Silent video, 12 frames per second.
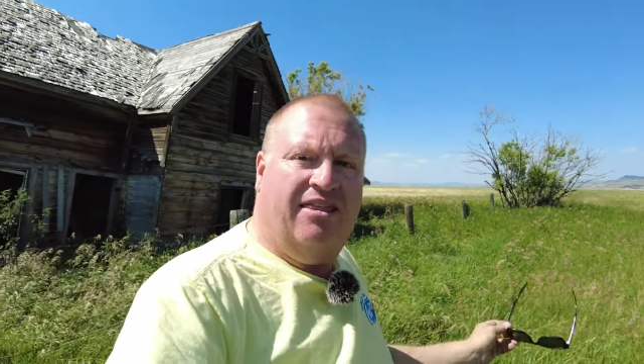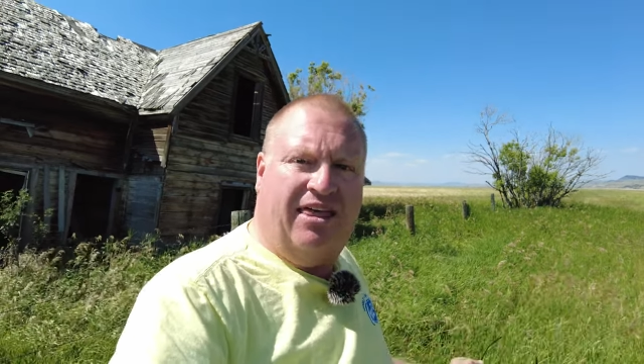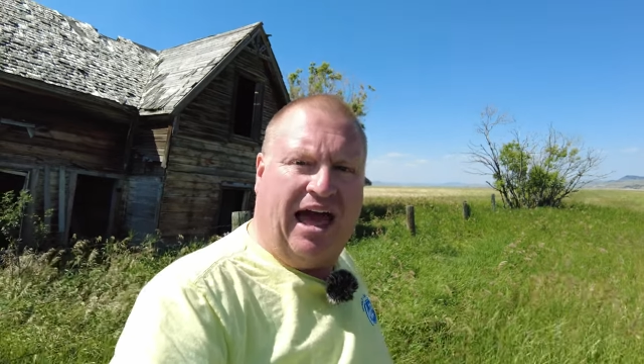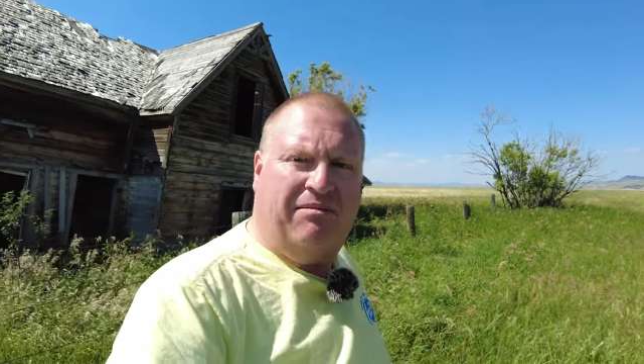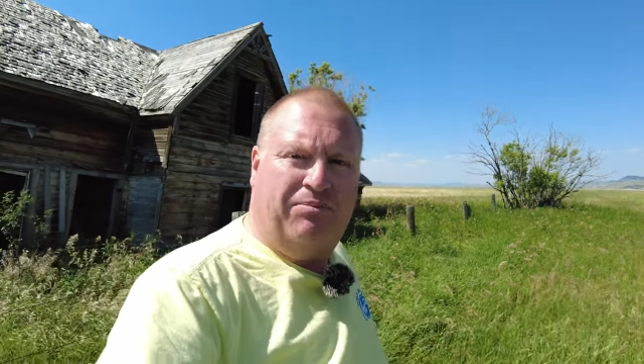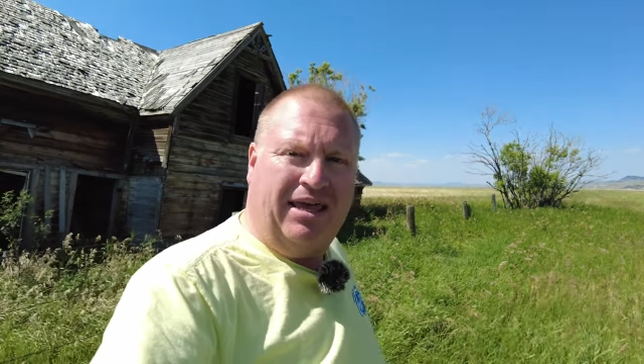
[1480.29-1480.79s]

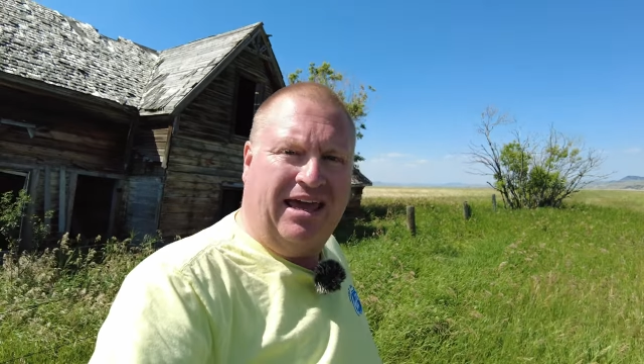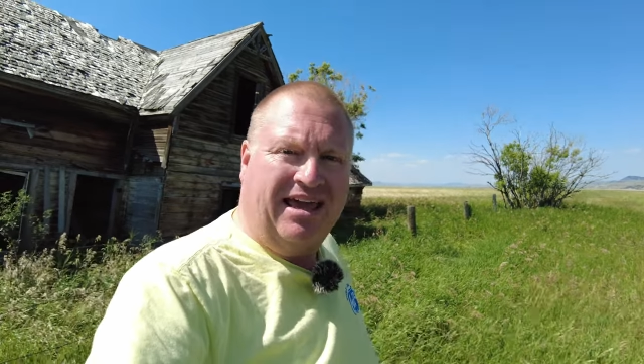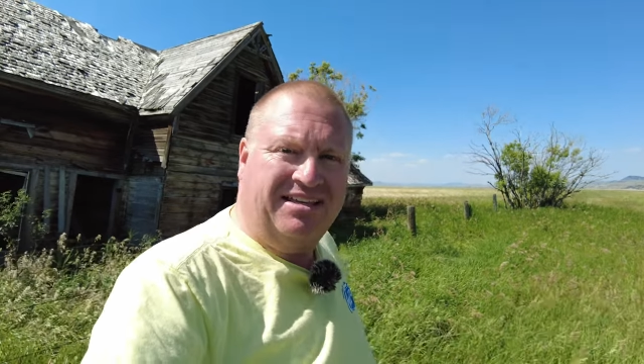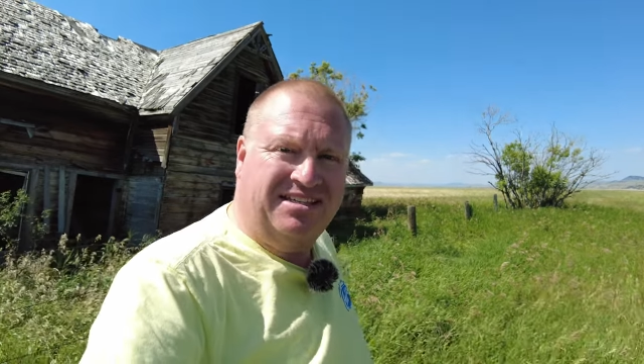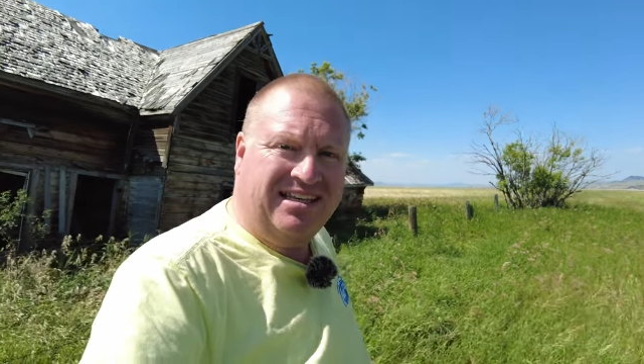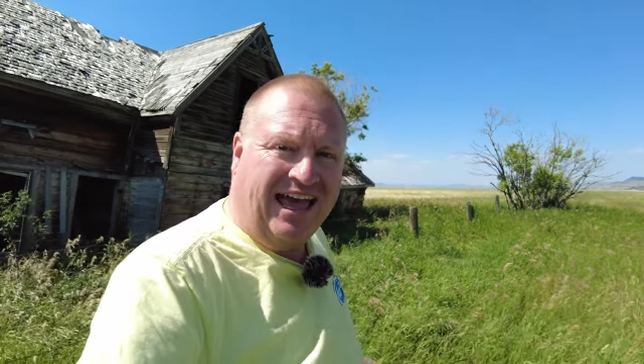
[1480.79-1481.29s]
That
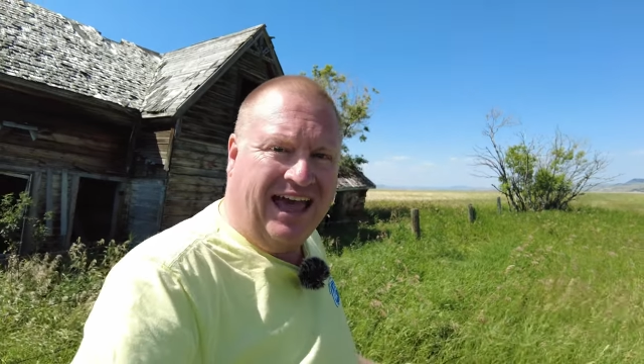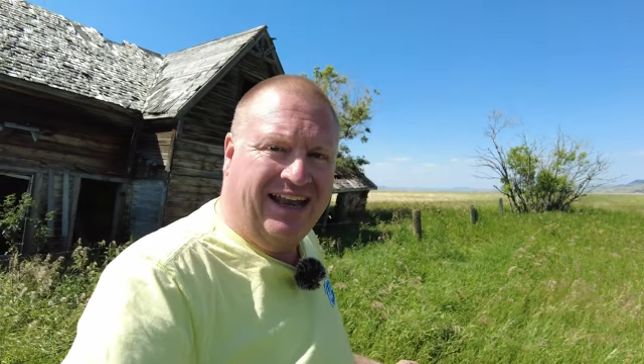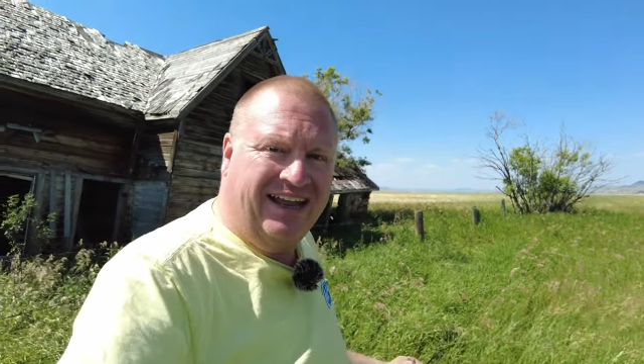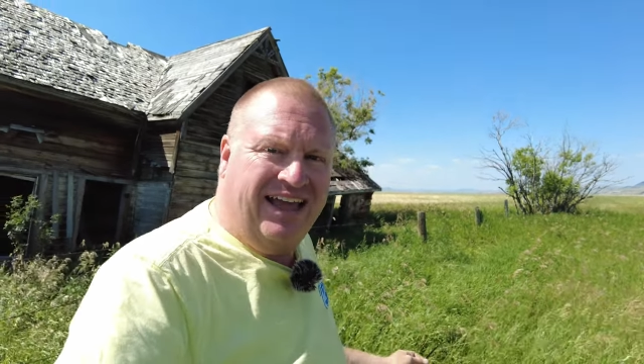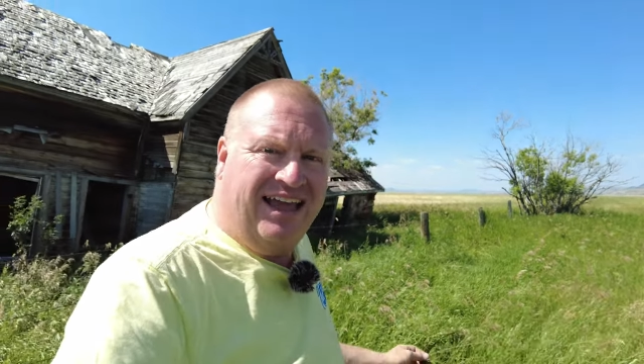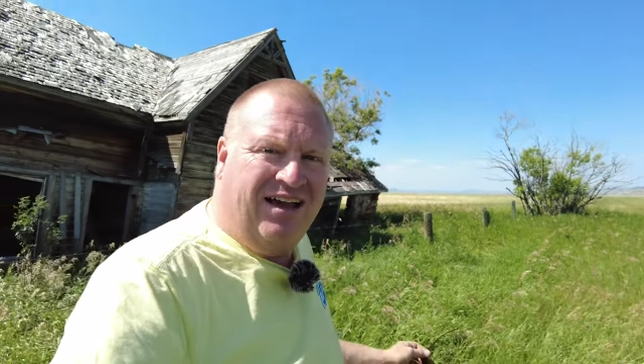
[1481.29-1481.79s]
being
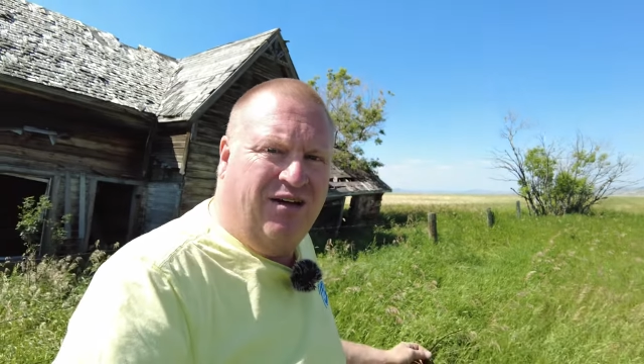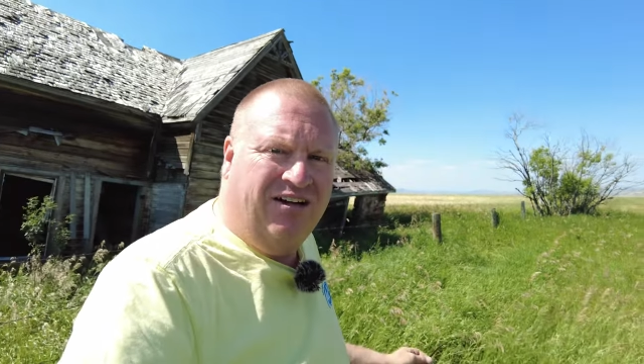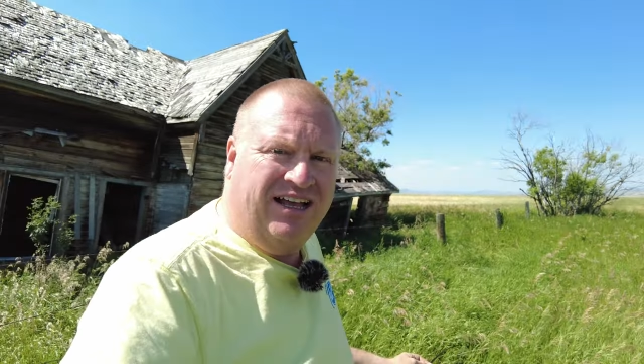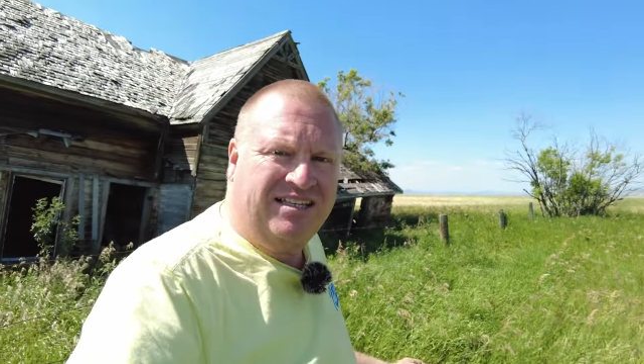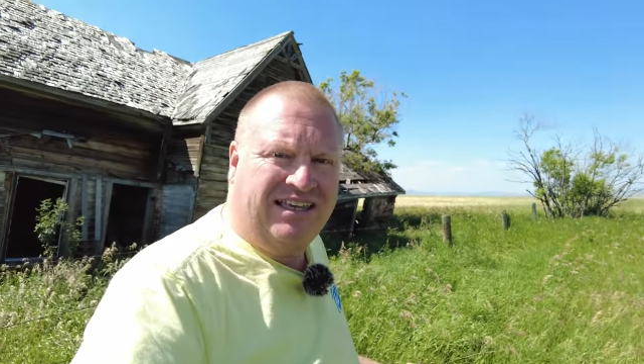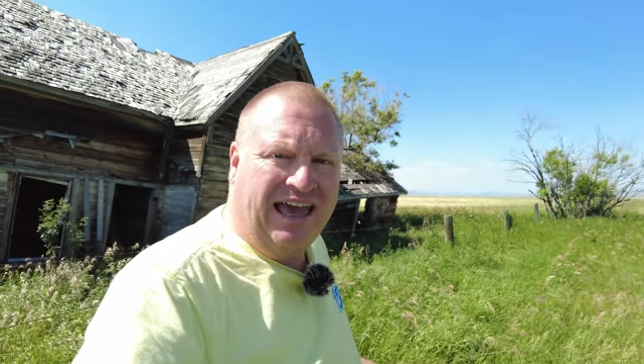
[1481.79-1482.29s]
said,
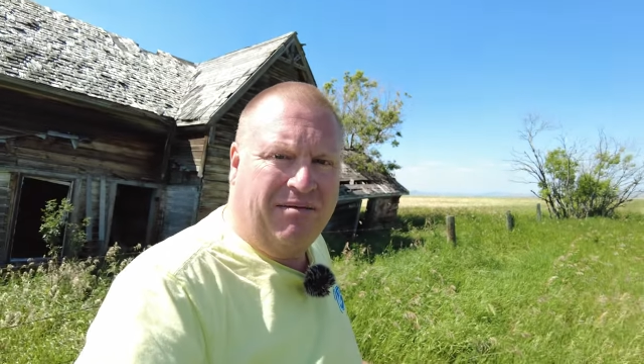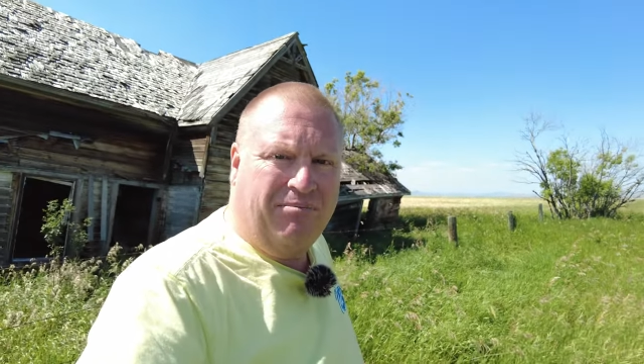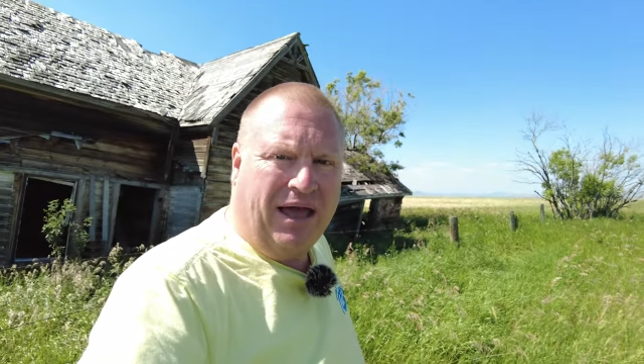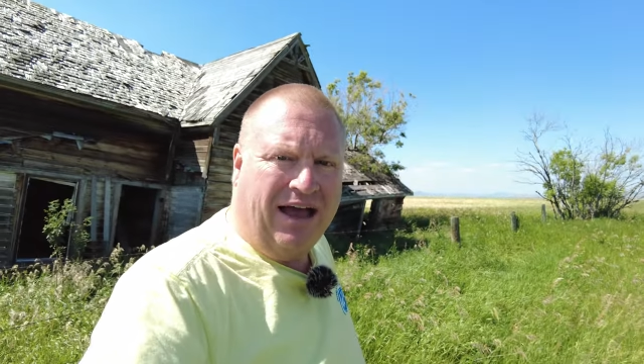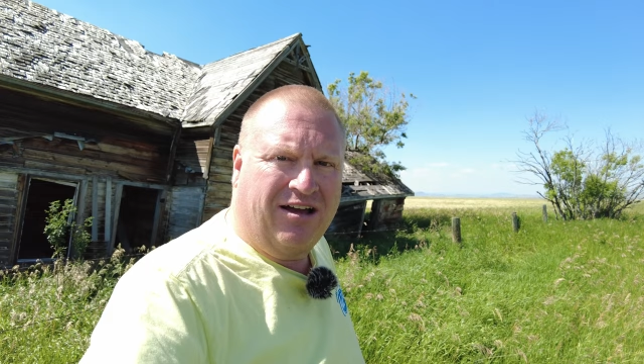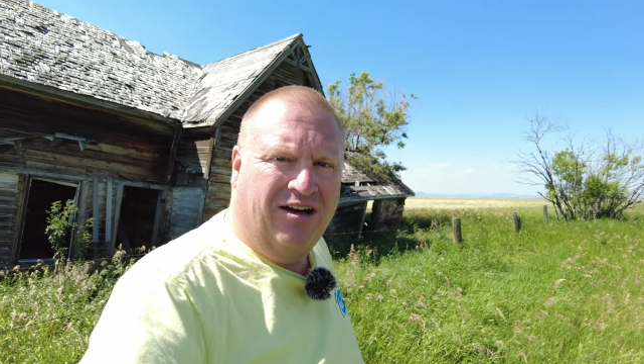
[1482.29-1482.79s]
let's get
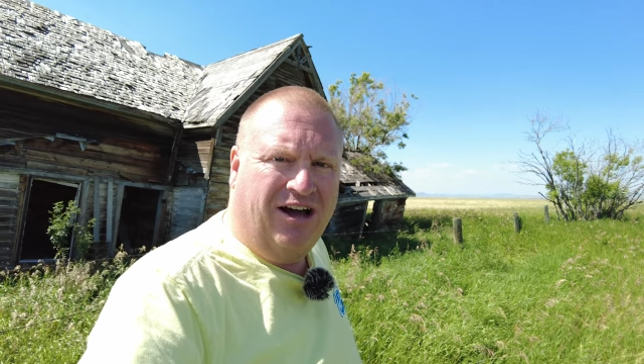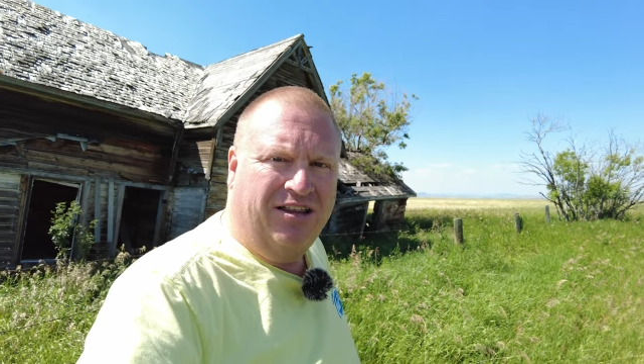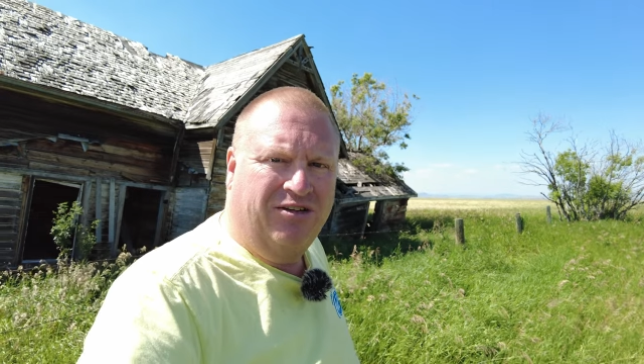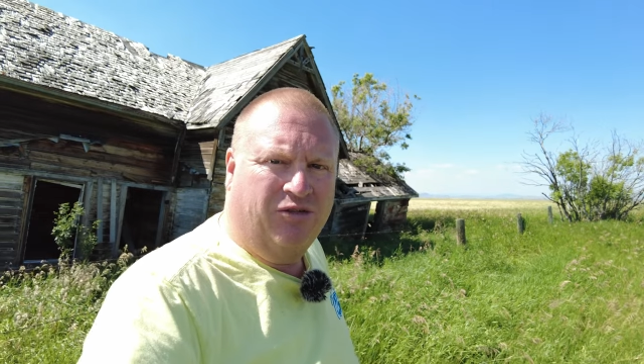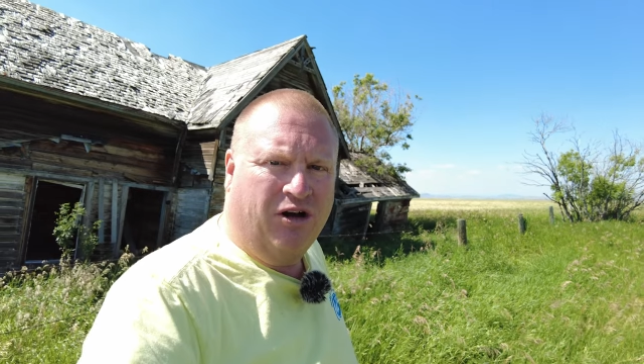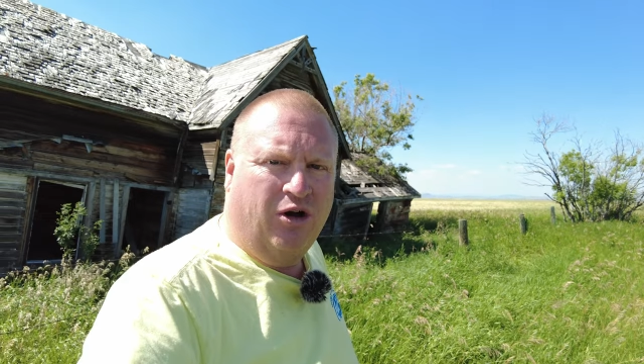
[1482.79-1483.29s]
back
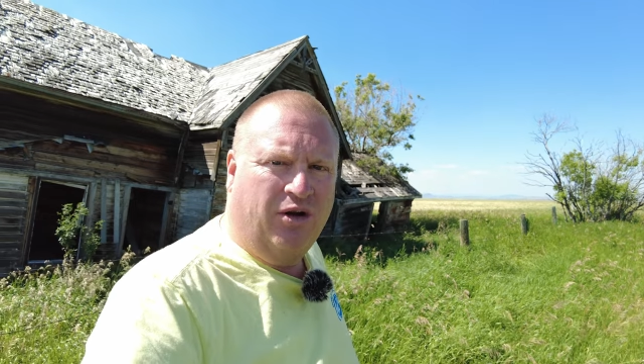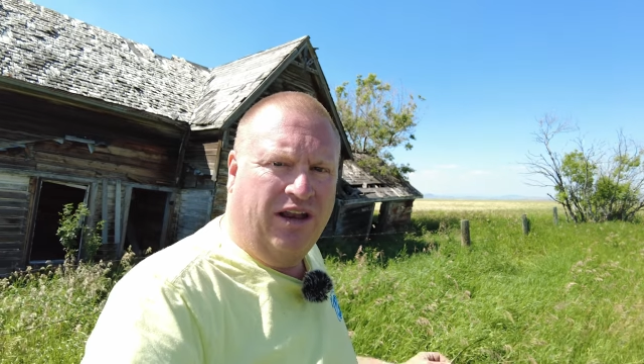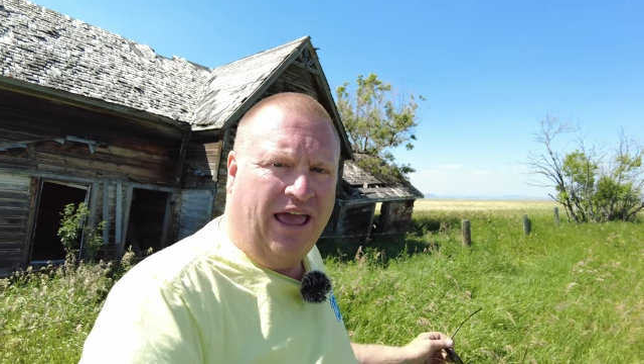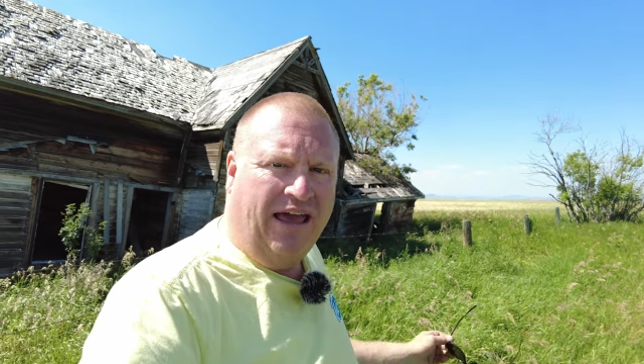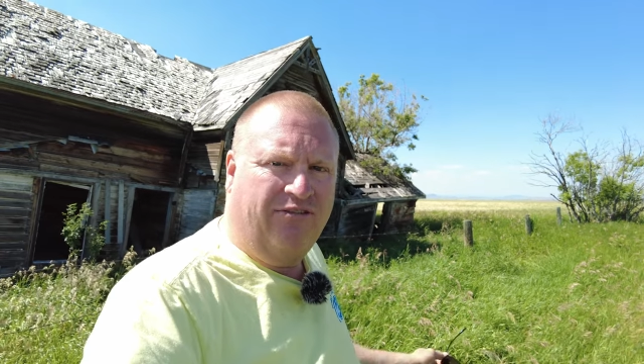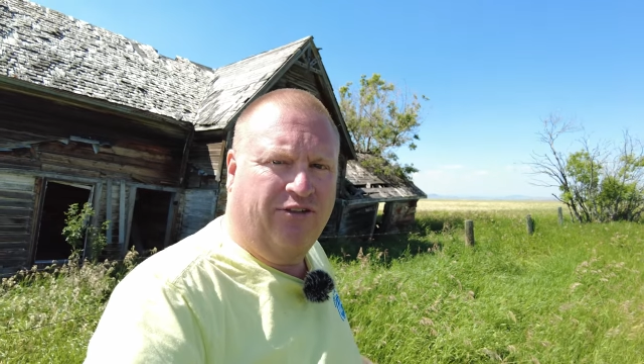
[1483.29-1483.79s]
on the road
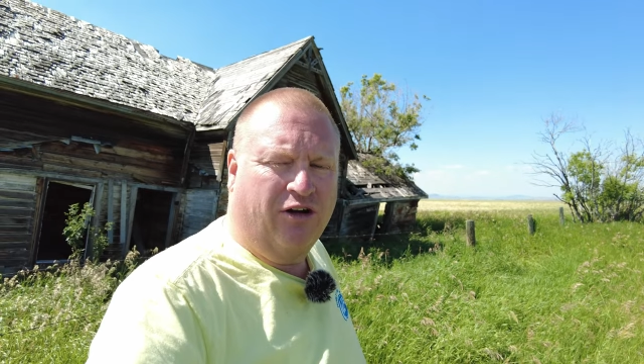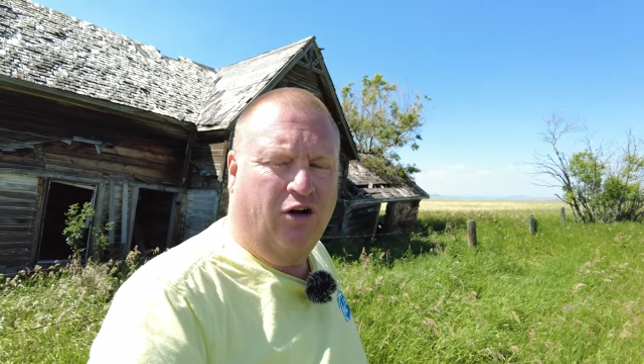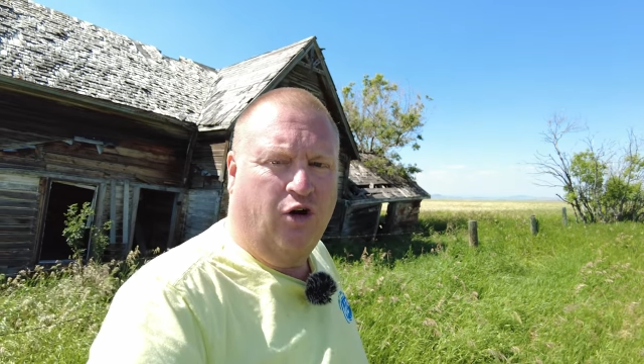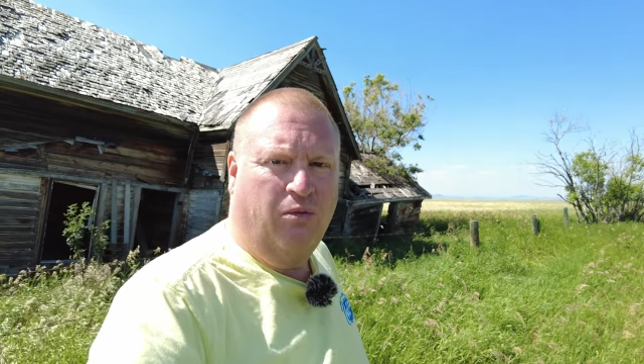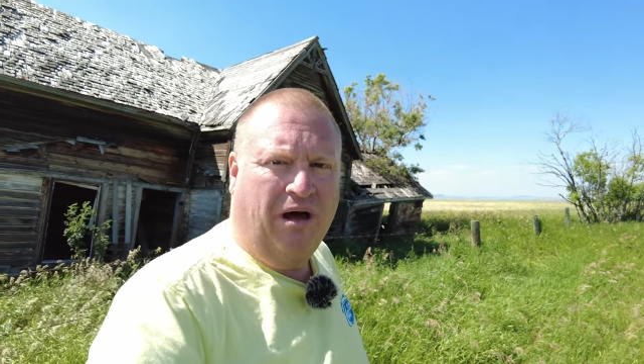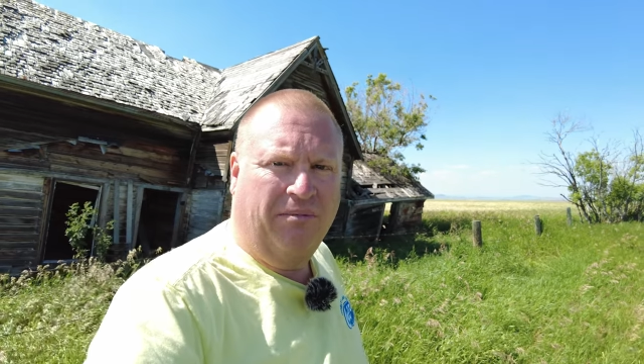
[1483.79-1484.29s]
and head for home.